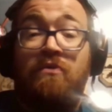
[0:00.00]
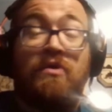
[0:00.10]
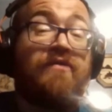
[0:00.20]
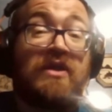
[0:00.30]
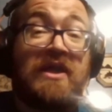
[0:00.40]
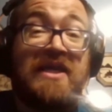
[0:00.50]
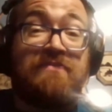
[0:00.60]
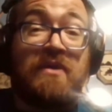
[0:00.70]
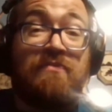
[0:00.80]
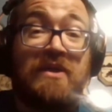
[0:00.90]
Whatever the
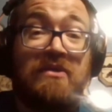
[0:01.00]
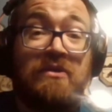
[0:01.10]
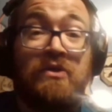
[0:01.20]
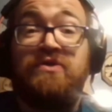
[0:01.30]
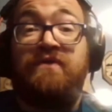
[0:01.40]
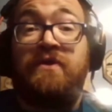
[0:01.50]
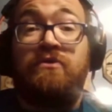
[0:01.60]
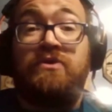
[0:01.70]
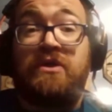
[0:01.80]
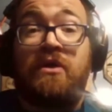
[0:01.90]
case may be, those
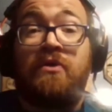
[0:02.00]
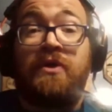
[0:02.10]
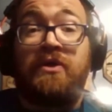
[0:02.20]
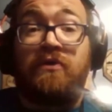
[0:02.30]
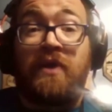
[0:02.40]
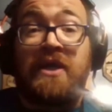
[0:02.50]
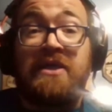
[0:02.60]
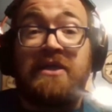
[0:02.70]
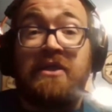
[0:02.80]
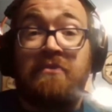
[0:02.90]
views are
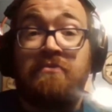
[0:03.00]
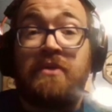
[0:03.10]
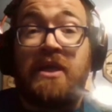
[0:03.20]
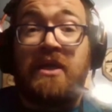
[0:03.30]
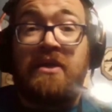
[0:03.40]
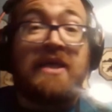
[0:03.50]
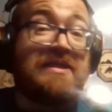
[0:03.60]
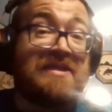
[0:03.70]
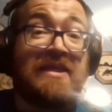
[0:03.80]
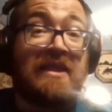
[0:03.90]
ingrained in them. And
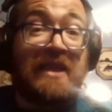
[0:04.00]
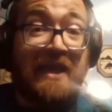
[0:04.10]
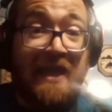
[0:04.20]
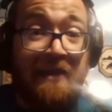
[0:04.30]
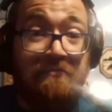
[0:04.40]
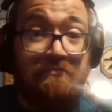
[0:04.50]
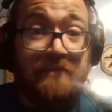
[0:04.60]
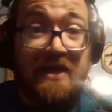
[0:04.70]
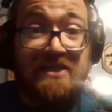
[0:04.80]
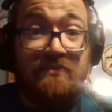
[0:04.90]
not to say that they can't
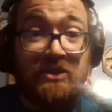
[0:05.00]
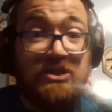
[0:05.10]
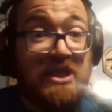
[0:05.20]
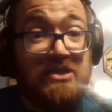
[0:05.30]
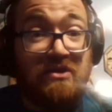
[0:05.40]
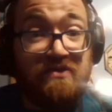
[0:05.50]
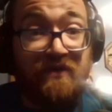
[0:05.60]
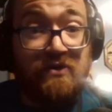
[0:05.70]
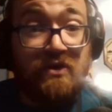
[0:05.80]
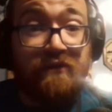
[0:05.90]
possibly change
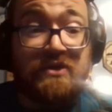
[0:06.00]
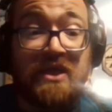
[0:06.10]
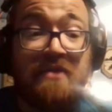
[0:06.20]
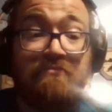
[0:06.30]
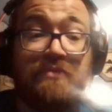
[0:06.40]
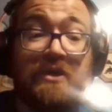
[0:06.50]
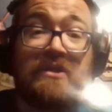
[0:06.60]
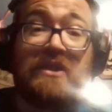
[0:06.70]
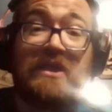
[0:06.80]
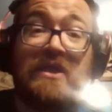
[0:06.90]
those views over time,
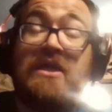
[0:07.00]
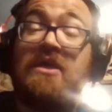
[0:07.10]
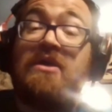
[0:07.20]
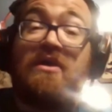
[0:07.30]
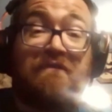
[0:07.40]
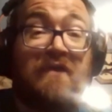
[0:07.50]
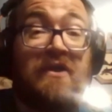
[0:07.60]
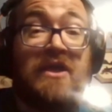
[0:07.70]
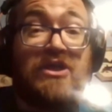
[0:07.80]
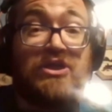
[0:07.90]
but the
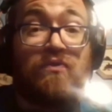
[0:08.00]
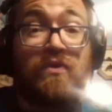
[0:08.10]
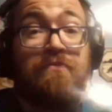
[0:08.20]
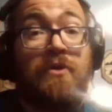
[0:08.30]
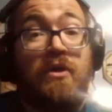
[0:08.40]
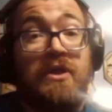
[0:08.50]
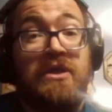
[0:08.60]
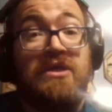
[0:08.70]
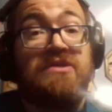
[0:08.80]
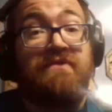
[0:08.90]
affiliation with
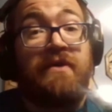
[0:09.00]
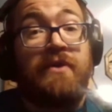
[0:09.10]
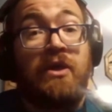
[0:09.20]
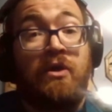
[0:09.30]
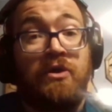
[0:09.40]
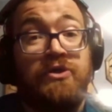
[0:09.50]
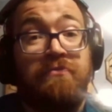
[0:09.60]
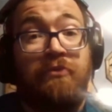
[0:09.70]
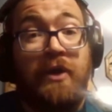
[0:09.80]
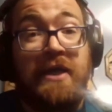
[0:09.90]
party is very hard
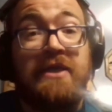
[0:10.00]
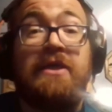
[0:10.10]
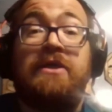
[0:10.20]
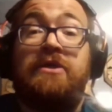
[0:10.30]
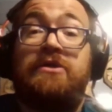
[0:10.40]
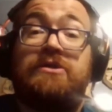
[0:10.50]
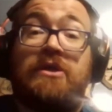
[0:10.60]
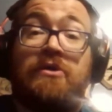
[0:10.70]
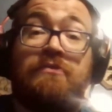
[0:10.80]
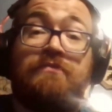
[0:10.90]
to break.
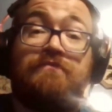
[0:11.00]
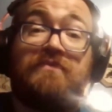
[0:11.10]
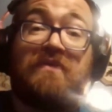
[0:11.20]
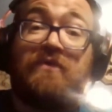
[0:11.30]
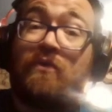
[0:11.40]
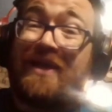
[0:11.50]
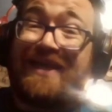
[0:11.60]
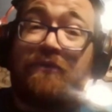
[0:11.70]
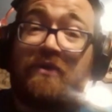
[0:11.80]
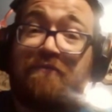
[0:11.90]
So if you want
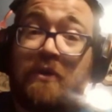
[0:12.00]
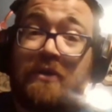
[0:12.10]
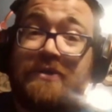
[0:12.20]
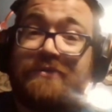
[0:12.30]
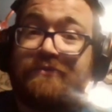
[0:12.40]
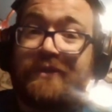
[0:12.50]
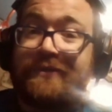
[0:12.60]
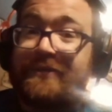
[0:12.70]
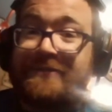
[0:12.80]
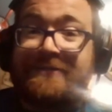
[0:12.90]
to get rid of parties, well,